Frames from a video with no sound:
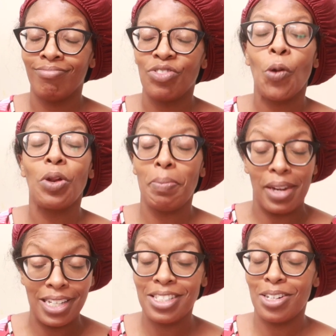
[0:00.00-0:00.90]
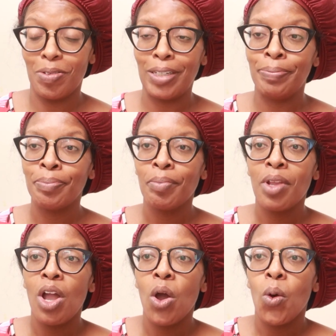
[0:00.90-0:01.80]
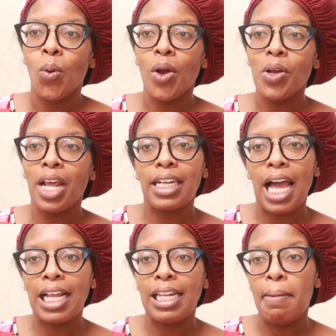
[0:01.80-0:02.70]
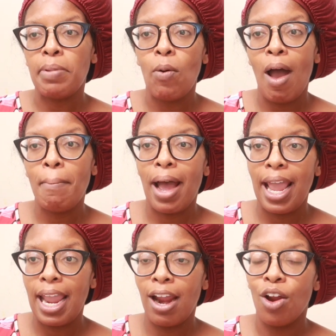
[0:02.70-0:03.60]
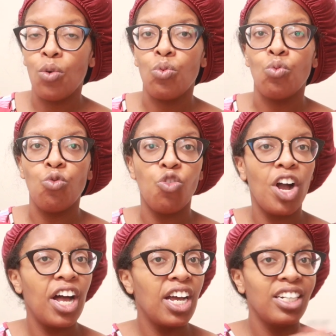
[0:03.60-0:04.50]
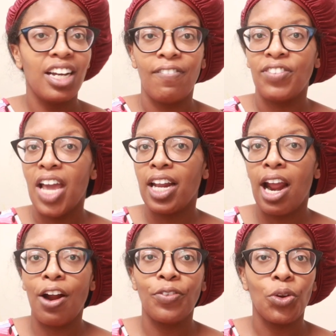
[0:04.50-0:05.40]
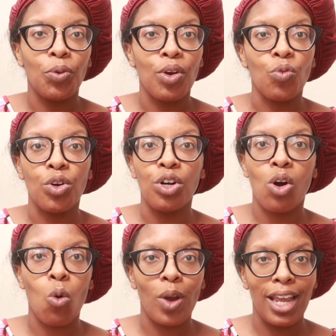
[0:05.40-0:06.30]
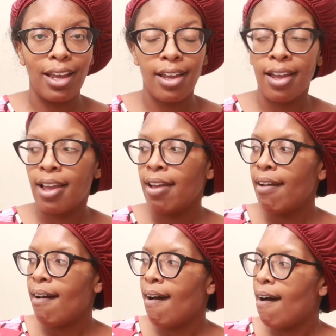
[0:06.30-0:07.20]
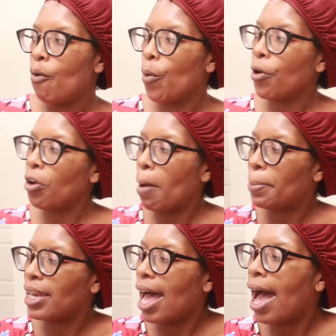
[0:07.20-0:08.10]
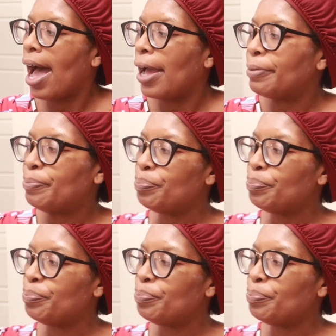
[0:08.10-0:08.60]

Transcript: thirty minutes to do it. We're gonna lightly blow out my hair, run a flat iron through it real quick. We're gonna apply